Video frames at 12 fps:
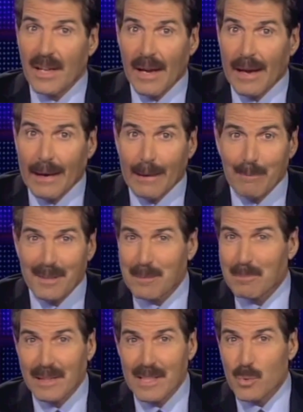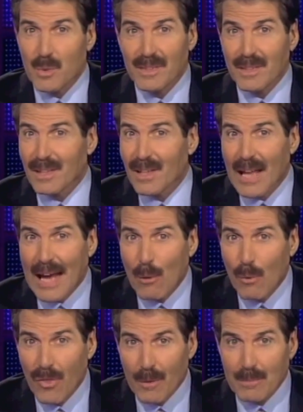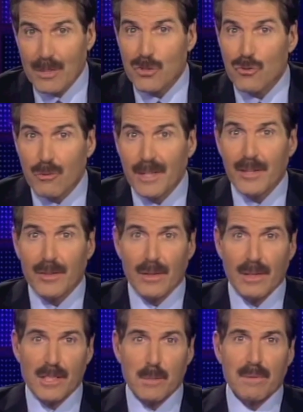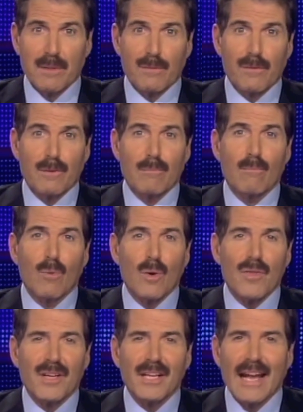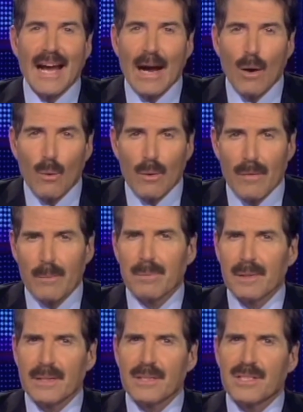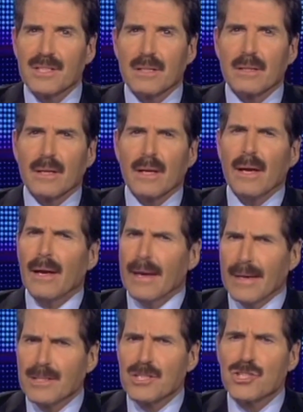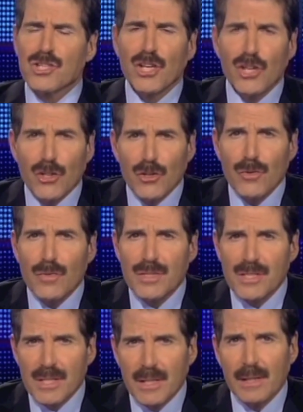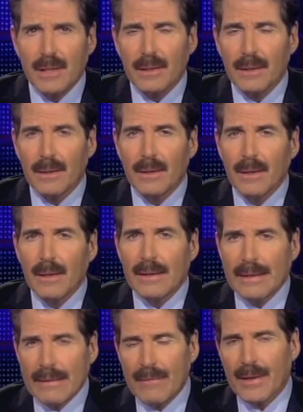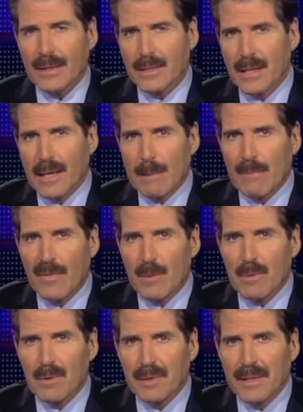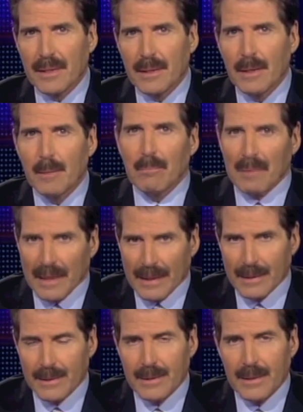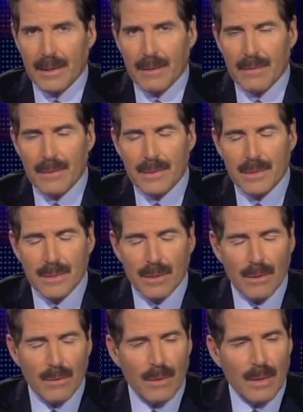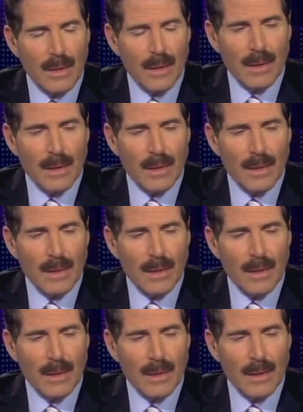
then came, but the police wouldn't allow them to treat her husband for more than an hour. The police said they had to secure the scene, and in that time, the Marine bled to death. So